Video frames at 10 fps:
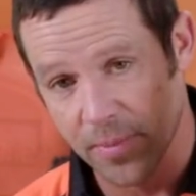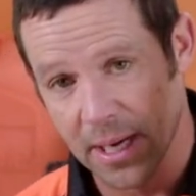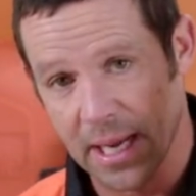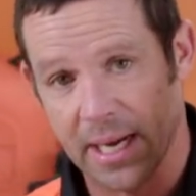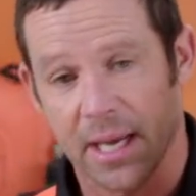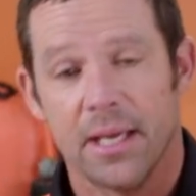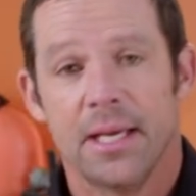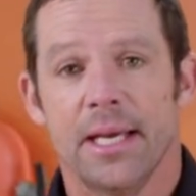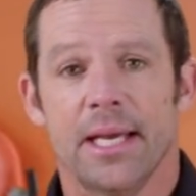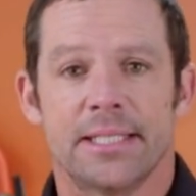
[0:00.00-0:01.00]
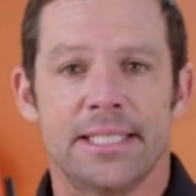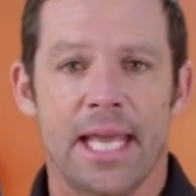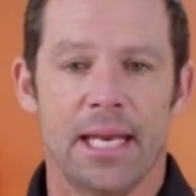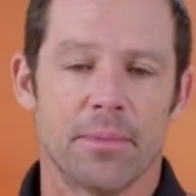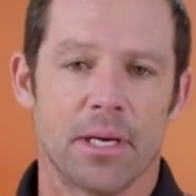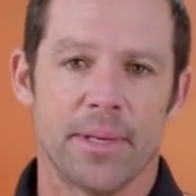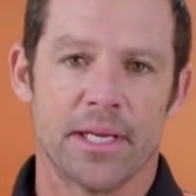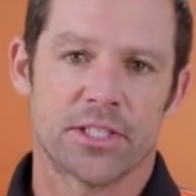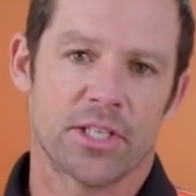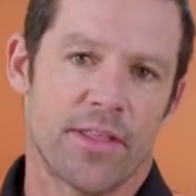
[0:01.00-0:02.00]
my ladder
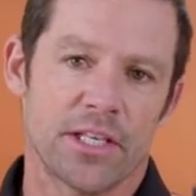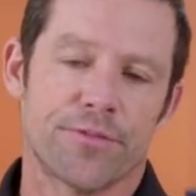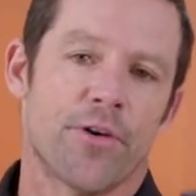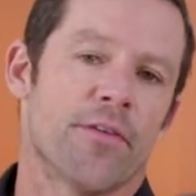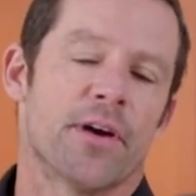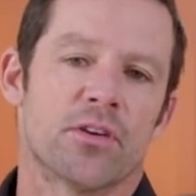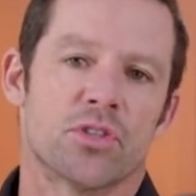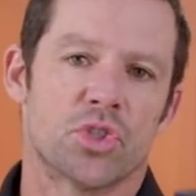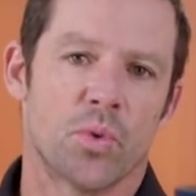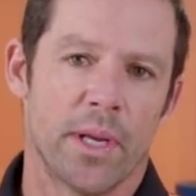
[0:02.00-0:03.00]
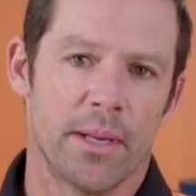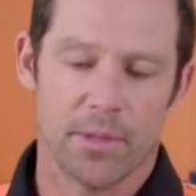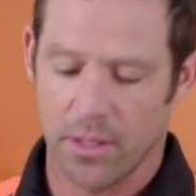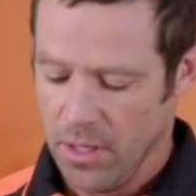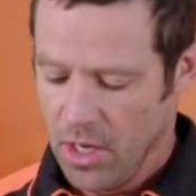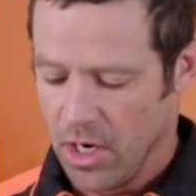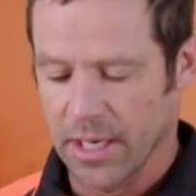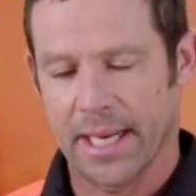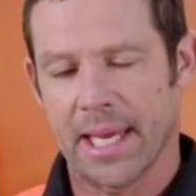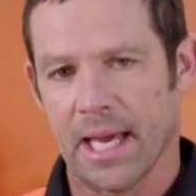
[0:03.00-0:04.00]
10mm, so that's 520mm. I'm going
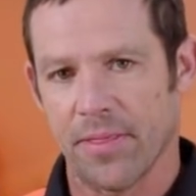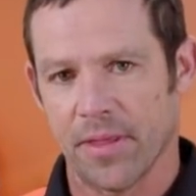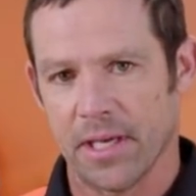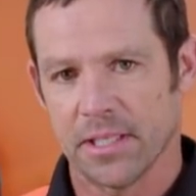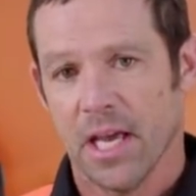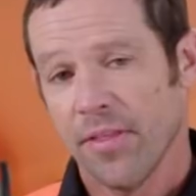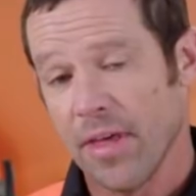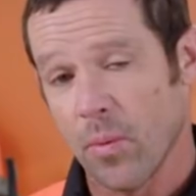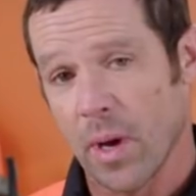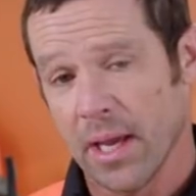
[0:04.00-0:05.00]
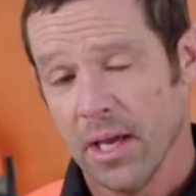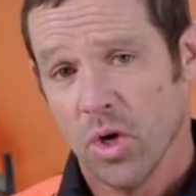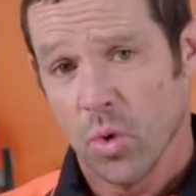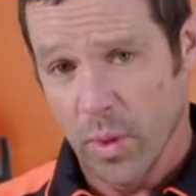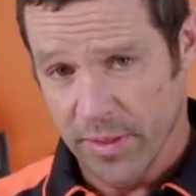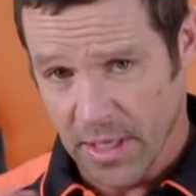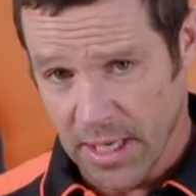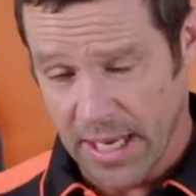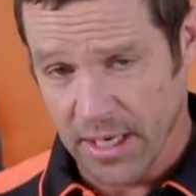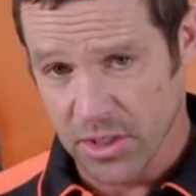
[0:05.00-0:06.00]
to cut these. That way, when the
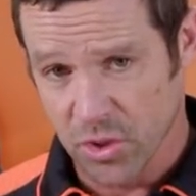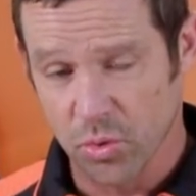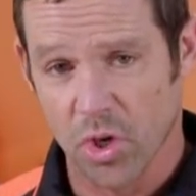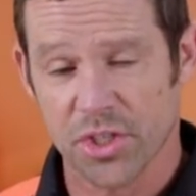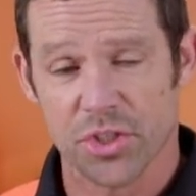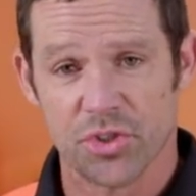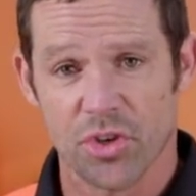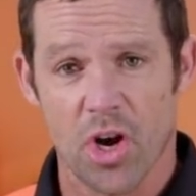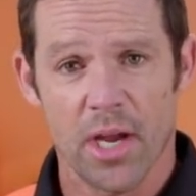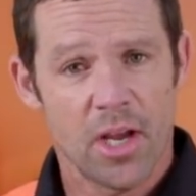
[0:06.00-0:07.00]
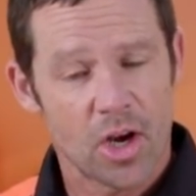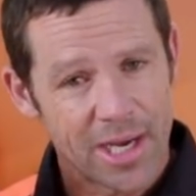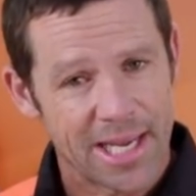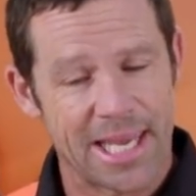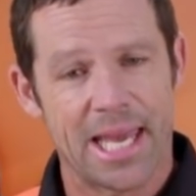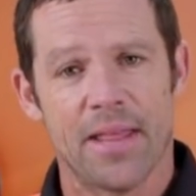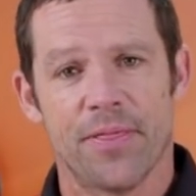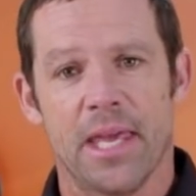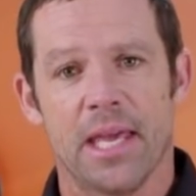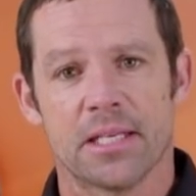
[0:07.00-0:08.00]
ladder is all nice and dry, I can cut
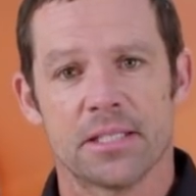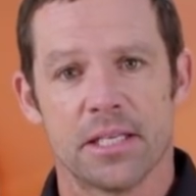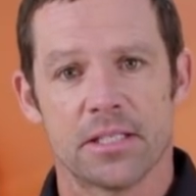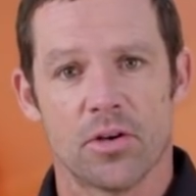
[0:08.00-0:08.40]
the excess